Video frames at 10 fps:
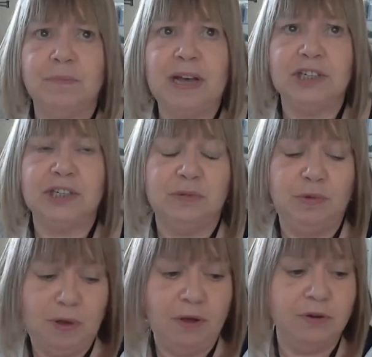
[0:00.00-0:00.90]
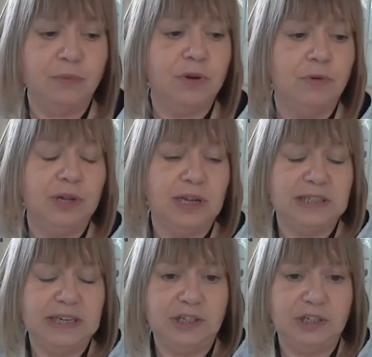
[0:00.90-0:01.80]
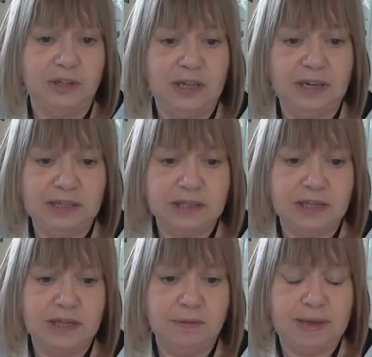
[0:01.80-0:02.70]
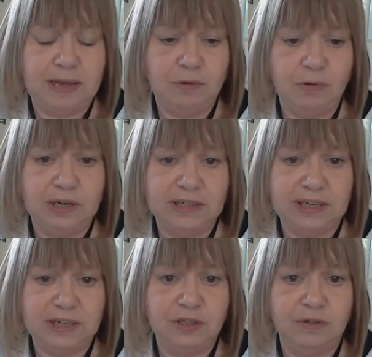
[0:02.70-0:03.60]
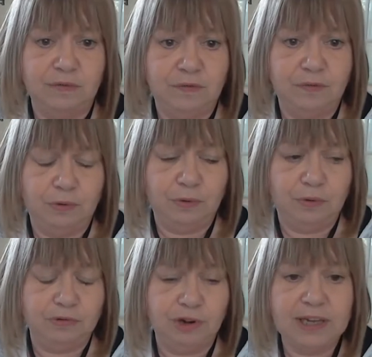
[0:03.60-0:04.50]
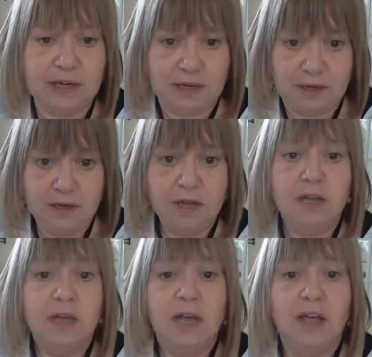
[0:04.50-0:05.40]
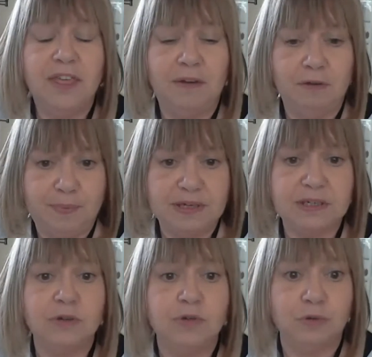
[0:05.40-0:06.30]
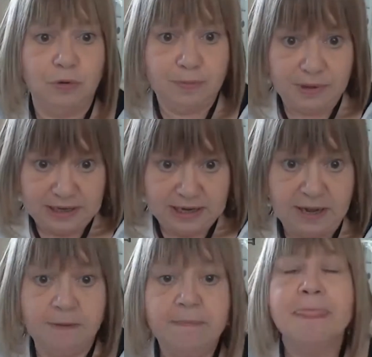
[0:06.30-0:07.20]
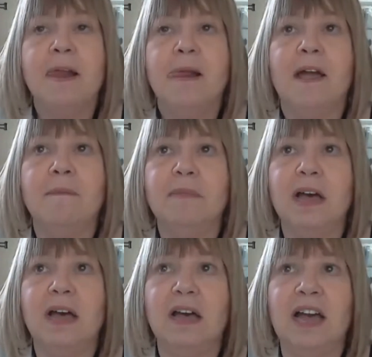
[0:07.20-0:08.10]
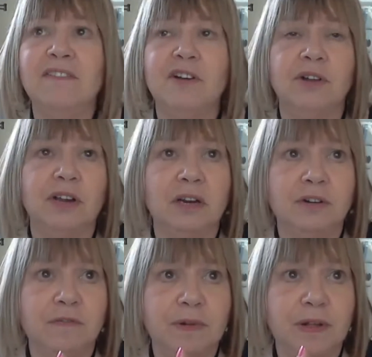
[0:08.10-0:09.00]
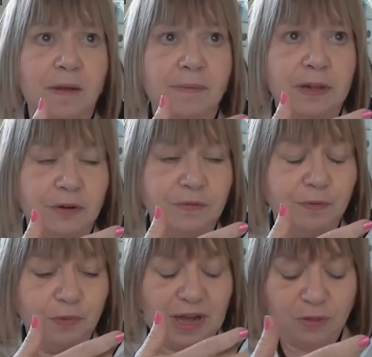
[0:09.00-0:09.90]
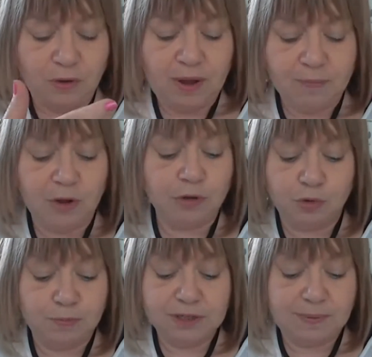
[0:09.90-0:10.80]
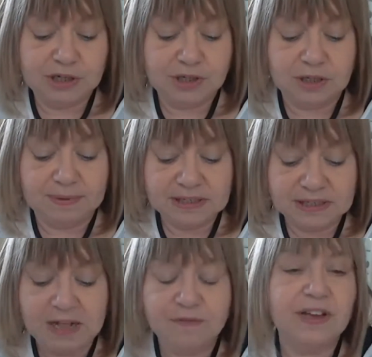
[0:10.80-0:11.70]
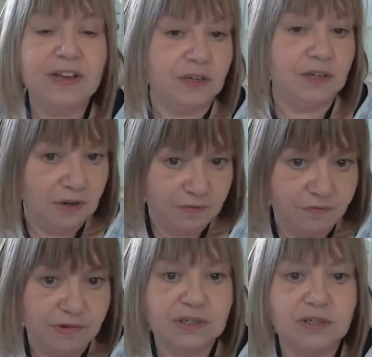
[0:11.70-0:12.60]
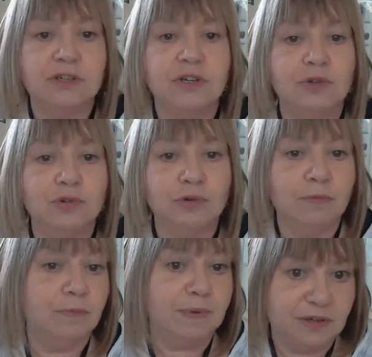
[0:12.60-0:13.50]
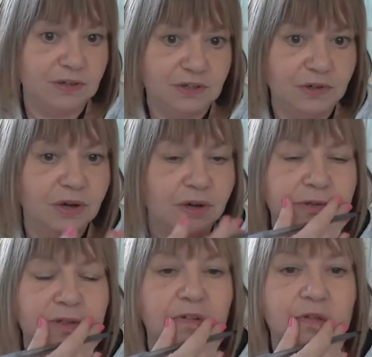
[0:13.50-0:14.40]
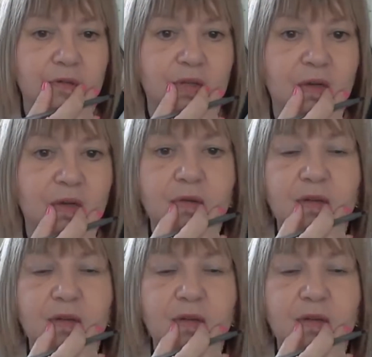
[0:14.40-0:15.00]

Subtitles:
actually we partner with an organization that is the main organization for training therapists in trauma here. I've got a lot of the, although I'm not a trauma specialist myself, I've done a lot of research on trauma, because you can't not do that